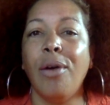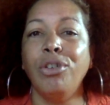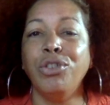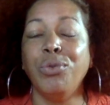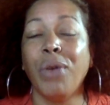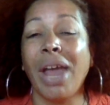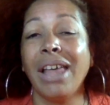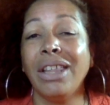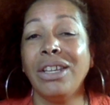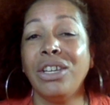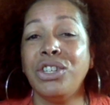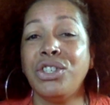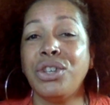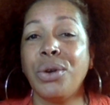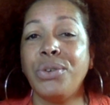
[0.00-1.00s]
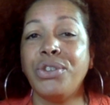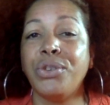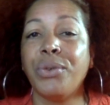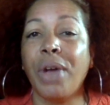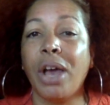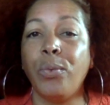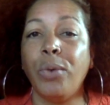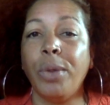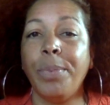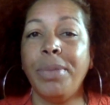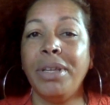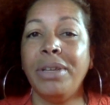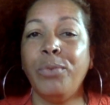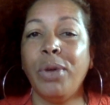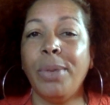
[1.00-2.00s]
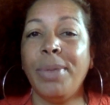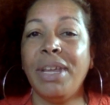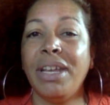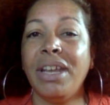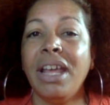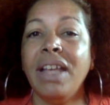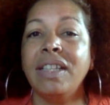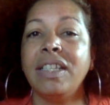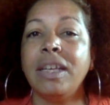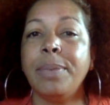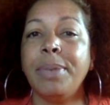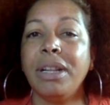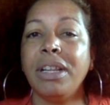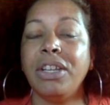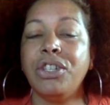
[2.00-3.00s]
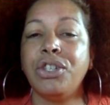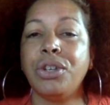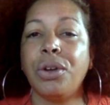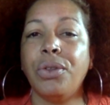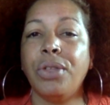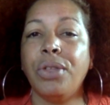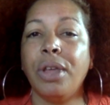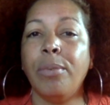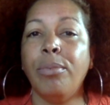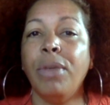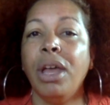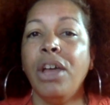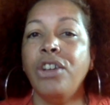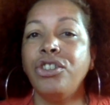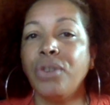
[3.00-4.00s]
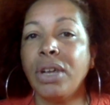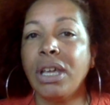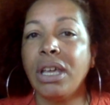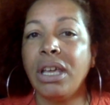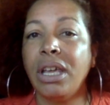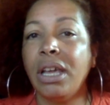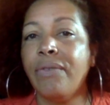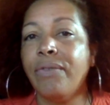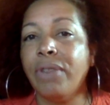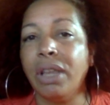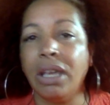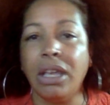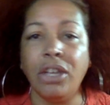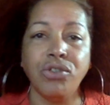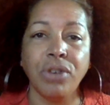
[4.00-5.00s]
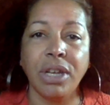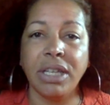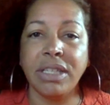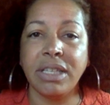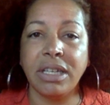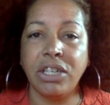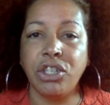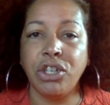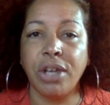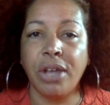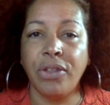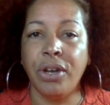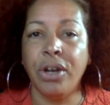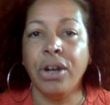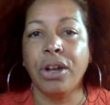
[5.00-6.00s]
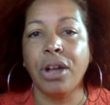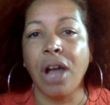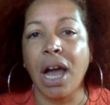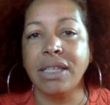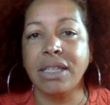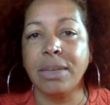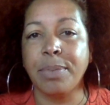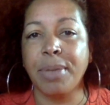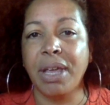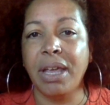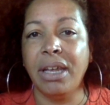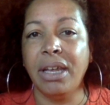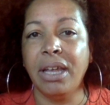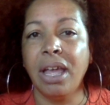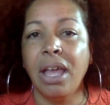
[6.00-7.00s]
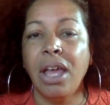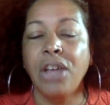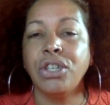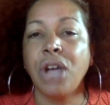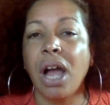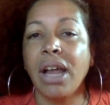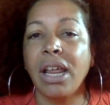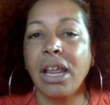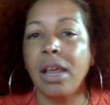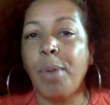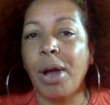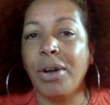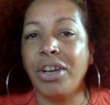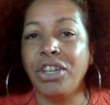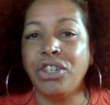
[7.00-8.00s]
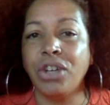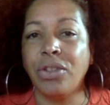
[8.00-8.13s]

Reality shows around women typically show them drinking, flinging drinks at each other, gossiping, talking about each